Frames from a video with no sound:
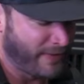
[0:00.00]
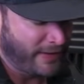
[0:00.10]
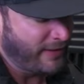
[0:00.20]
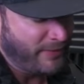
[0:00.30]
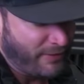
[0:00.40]
They
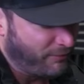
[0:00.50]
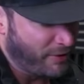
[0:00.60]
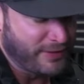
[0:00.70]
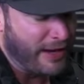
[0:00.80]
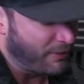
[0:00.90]
give me a
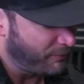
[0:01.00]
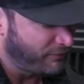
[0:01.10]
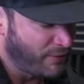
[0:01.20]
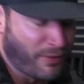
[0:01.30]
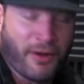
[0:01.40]
rundown on
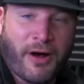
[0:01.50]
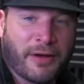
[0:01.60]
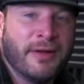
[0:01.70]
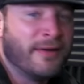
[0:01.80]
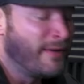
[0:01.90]
what's going
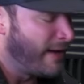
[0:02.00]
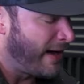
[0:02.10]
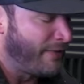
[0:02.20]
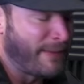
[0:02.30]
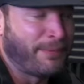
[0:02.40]
on,
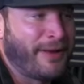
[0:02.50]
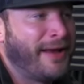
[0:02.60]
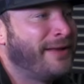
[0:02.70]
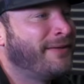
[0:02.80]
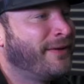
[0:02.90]
how they
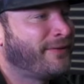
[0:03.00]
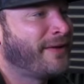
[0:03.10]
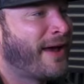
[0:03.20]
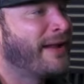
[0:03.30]
played, this, that.